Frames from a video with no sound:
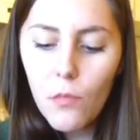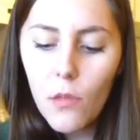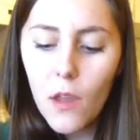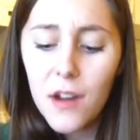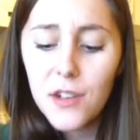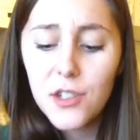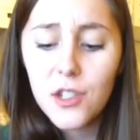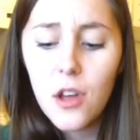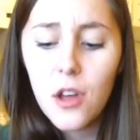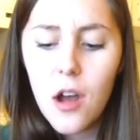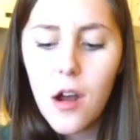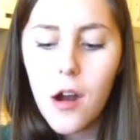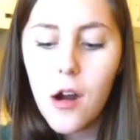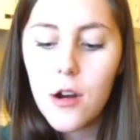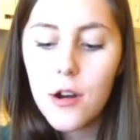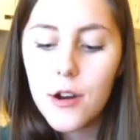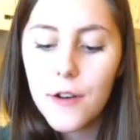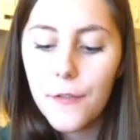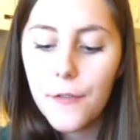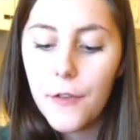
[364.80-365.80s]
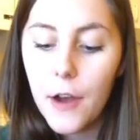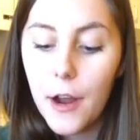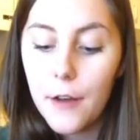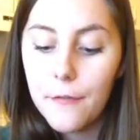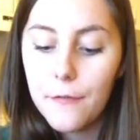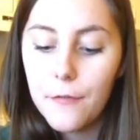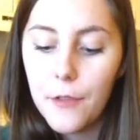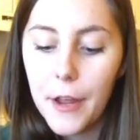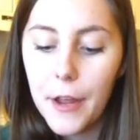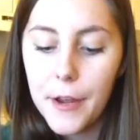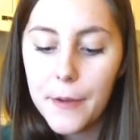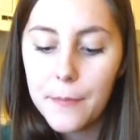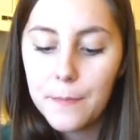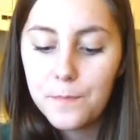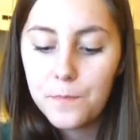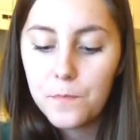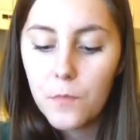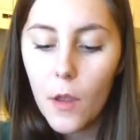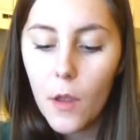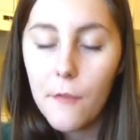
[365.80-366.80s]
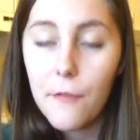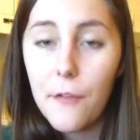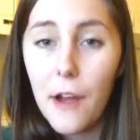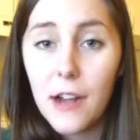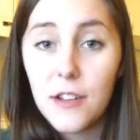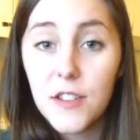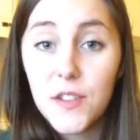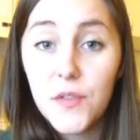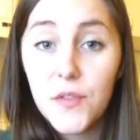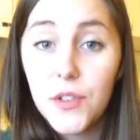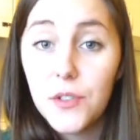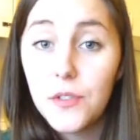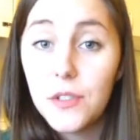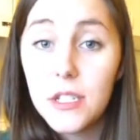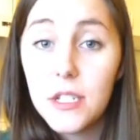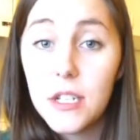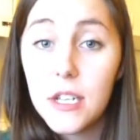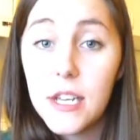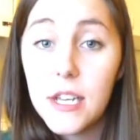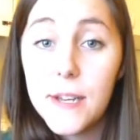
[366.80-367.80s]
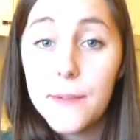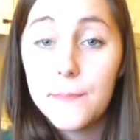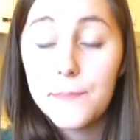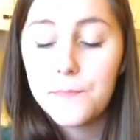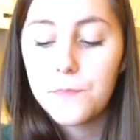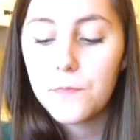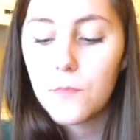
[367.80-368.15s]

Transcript: It's a lot harder to find, like, fast foods to eat,